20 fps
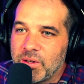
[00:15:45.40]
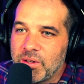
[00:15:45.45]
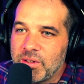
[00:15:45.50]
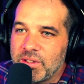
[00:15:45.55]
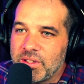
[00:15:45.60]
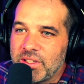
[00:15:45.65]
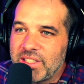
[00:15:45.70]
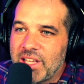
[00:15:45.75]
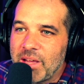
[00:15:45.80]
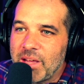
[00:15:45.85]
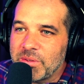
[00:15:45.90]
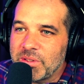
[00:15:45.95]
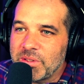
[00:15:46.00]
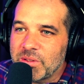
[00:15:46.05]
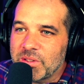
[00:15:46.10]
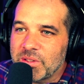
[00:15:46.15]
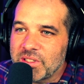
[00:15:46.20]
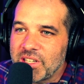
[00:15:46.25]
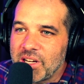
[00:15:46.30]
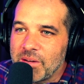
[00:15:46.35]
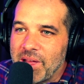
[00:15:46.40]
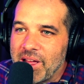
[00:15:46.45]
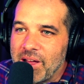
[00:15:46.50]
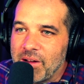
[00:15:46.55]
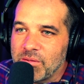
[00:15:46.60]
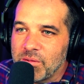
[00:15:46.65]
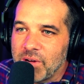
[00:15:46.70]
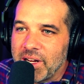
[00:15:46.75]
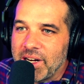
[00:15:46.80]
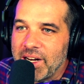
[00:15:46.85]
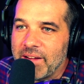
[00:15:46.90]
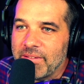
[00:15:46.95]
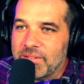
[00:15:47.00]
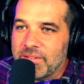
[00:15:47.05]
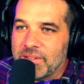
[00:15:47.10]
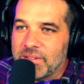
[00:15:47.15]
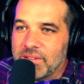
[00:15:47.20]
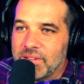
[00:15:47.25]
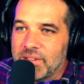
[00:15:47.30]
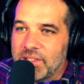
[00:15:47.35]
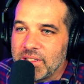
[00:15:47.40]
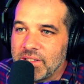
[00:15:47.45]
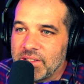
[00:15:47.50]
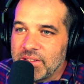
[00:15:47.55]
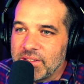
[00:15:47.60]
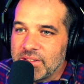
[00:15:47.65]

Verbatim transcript: This episode's gonna come out right after.